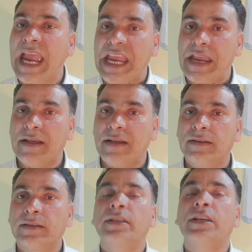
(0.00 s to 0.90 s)

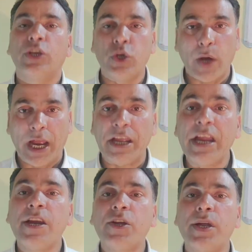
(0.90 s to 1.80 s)
Play.
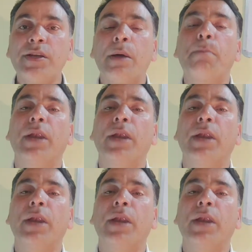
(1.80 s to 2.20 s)
You add ed to